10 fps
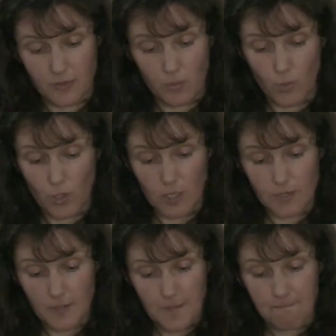of the
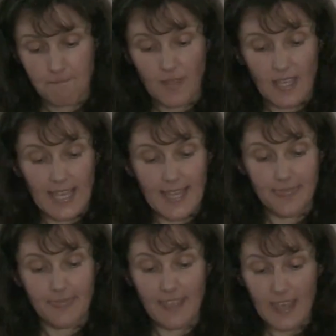world,
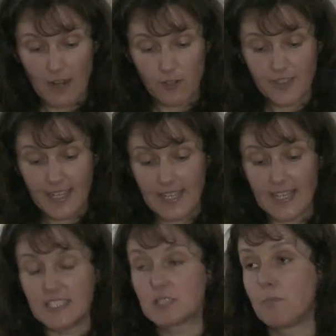and there they
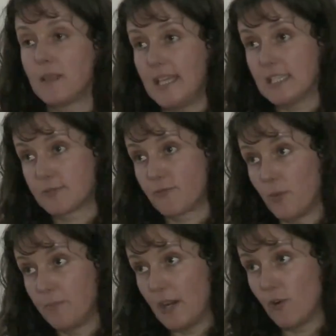are displaced
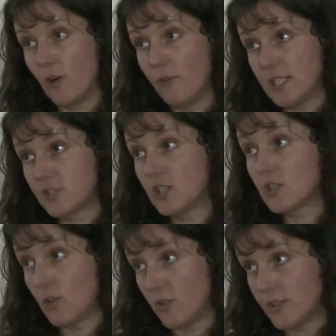from their
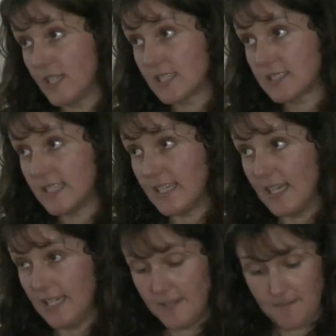origin context
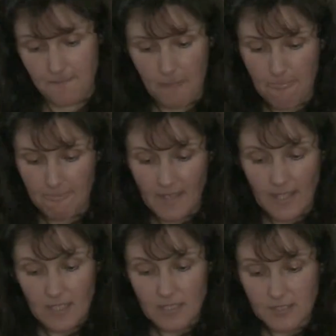again.
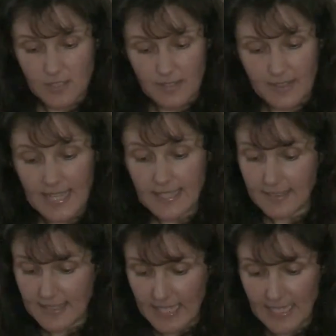
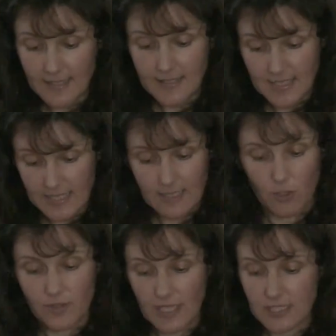They
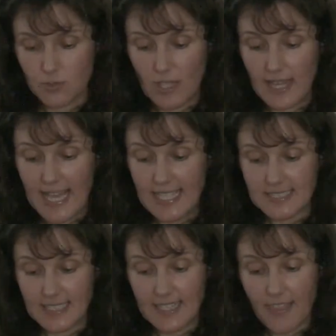
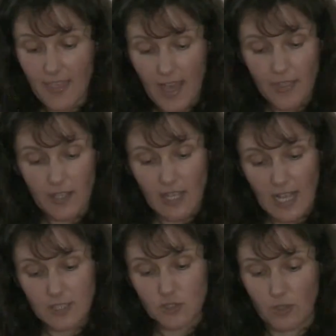decontextualized in another
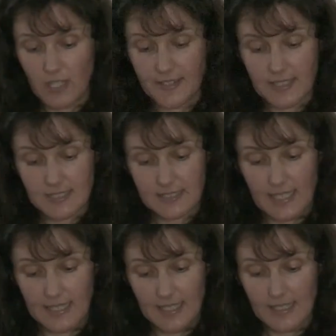cultural
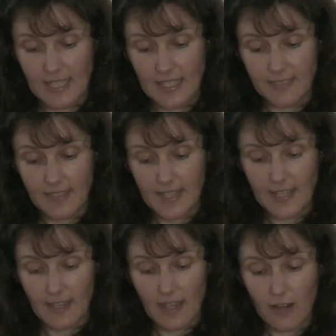understanding, and
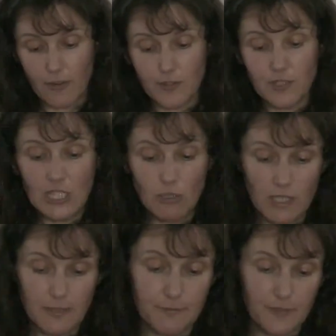they are
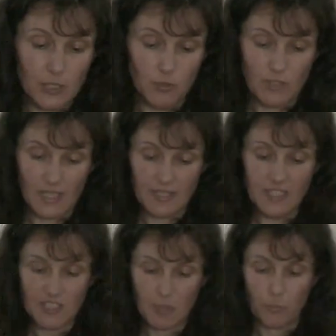newly viewed and
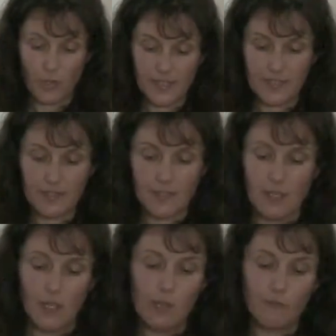interpreted
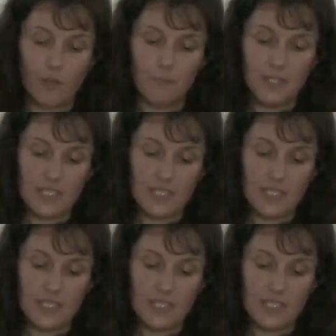from